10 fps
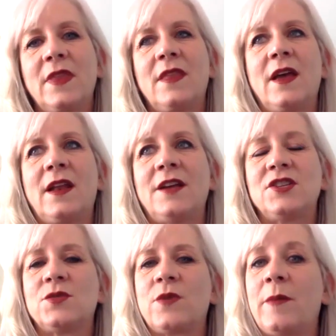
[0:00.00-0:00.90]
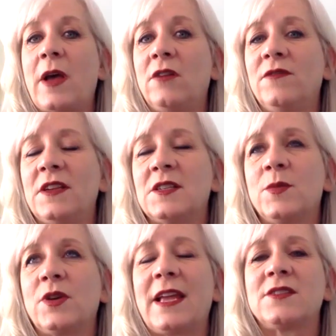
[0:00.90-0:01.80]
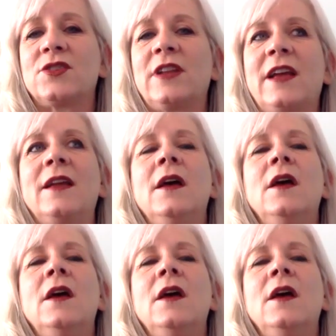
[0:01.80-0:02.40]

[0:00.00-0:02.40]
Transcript: that I just read about on Facebook yesterday,